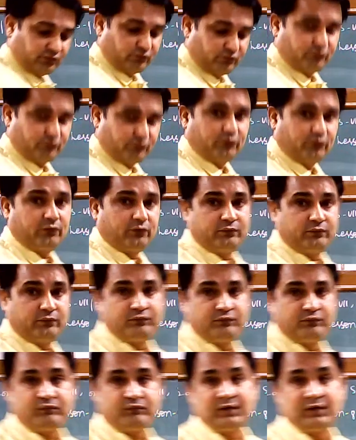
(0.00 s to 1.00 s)

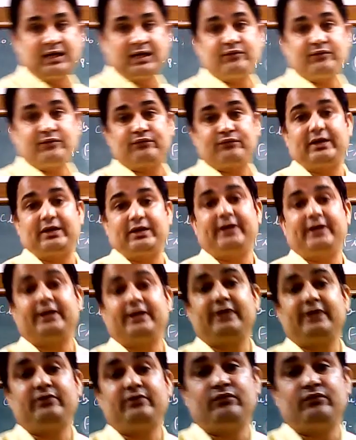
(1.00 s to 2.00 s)
foe. Fire, friend,
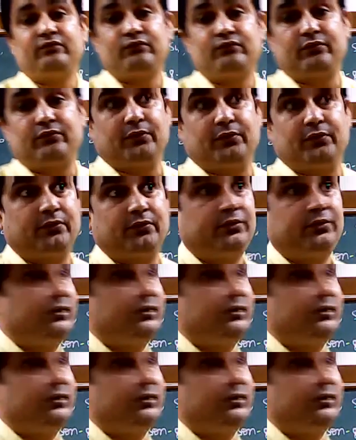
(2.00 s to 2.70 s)
and foe.